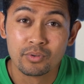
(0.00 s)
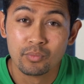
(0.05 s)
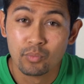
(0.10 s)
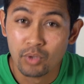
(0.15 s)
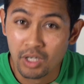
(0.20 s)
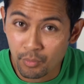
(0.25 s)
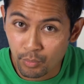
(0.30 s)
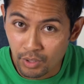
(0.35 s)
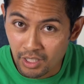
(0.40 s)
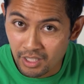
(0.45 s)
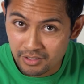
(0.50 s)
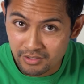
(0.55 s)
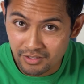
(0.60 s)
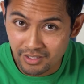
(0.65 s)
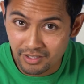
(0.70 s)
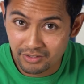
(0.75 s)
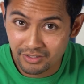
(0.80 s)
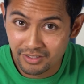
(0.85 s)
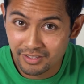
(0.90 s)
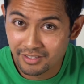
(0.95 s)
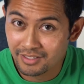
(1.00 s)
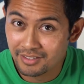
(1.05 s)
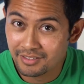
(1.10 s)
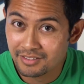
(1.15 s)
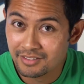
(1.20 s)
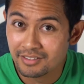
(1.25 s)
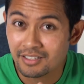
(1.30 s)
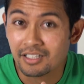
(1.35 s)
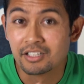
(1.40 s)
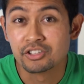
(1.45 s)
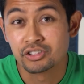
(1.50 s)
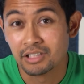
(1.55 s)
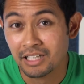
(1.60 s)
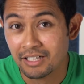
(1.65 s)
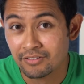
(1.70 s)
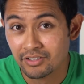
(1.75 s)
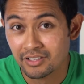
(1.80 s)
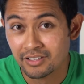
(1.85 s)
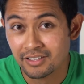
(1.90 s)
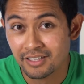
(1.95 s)
a walk around lens, a
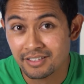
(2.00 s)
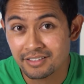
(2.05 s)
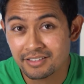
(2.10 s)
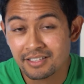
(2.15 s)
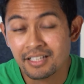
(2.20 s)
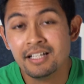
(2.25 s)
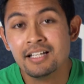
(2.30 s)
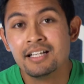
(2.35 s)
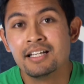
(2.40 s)
travel lens.